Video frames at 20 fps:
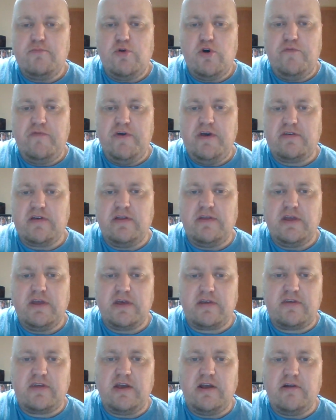movies in
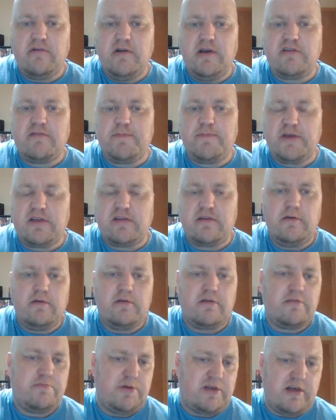this series
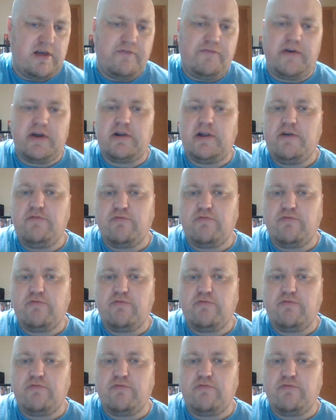specifically